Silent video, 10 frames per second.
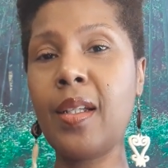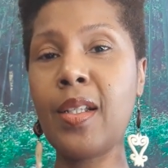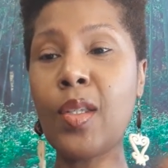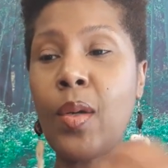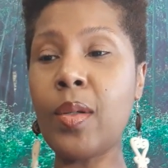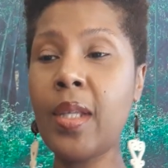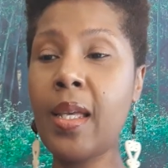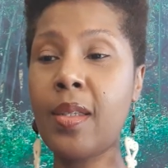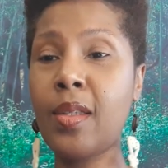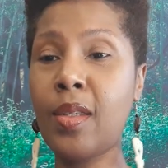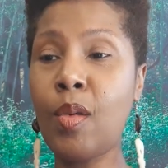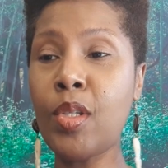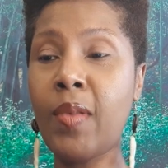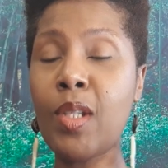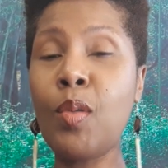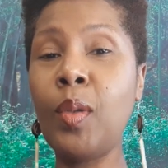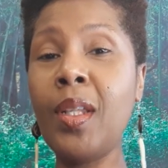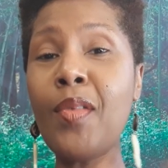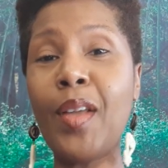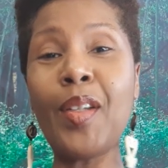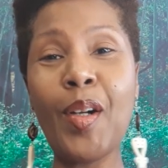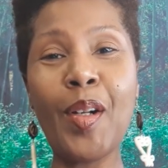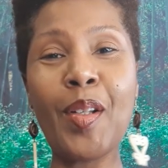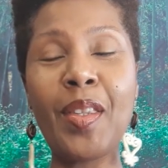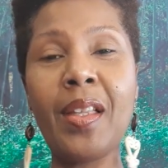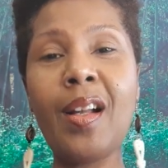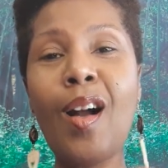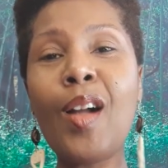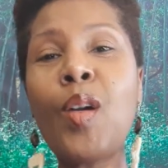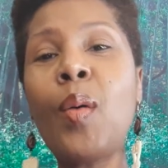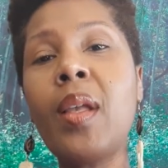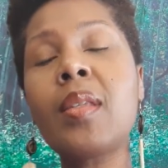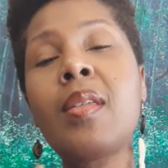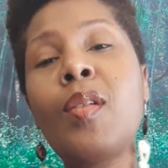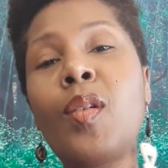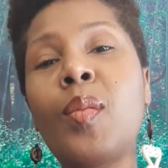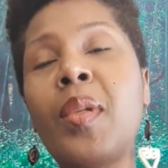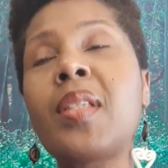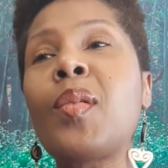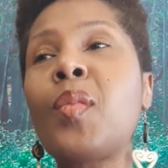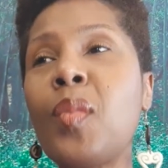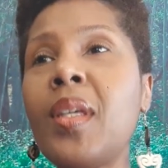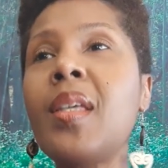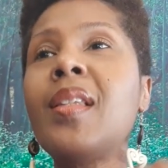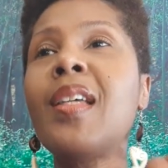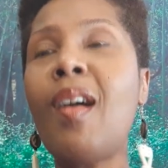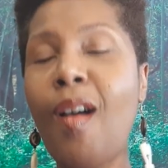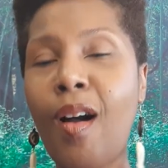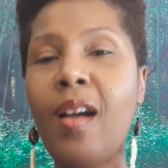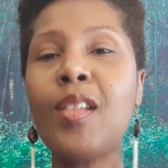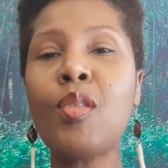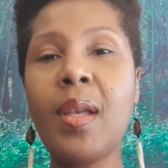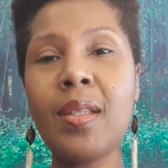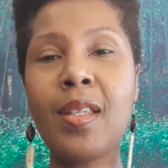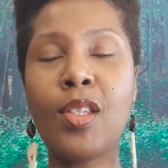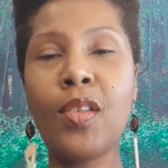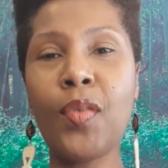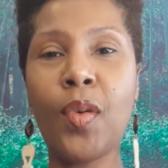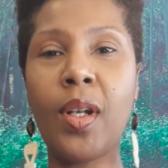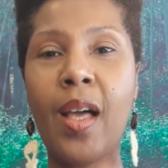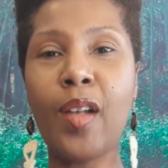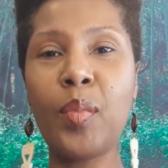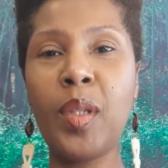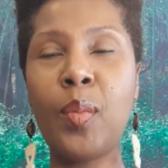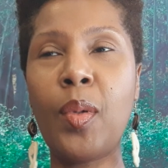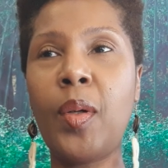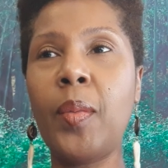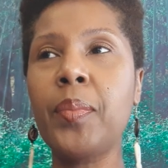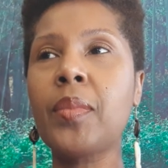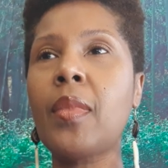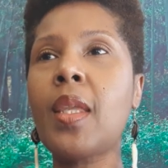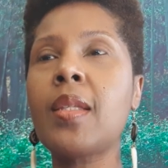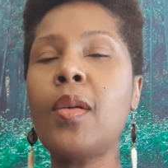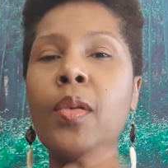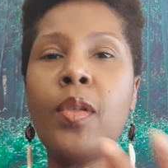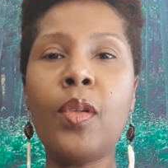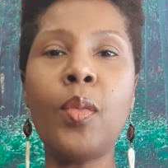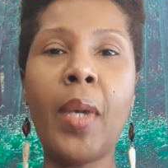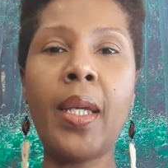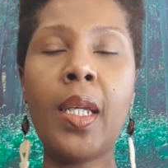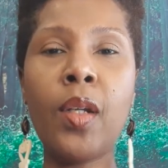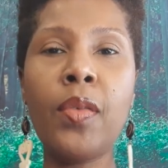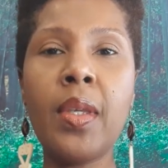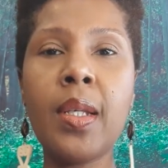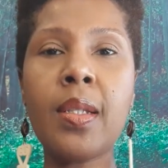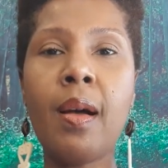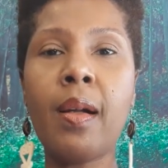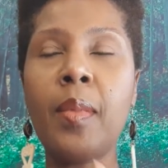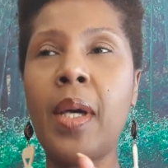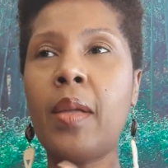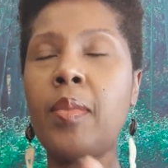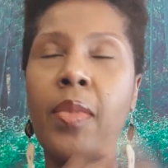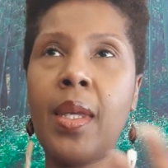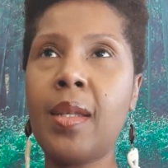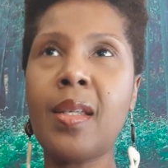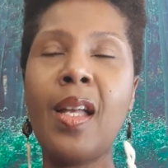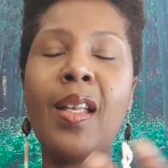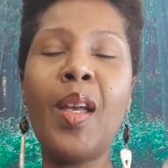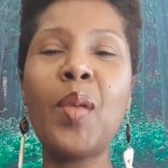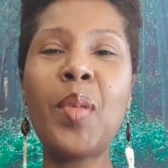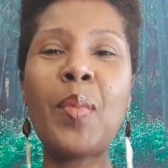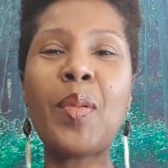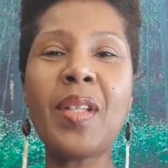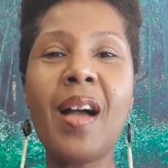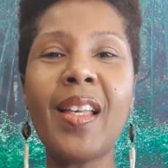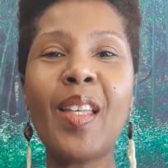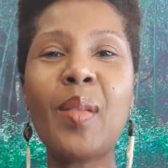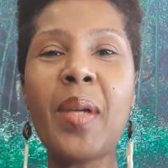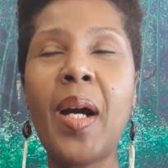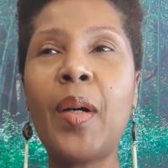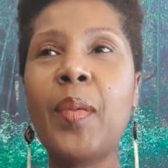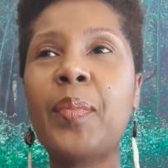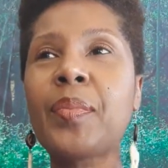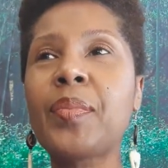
So, as those of us who live on the earth are going to. but it's a really hard transition for a lot of people. So, you know, you might hear things talk about things, hear people talking about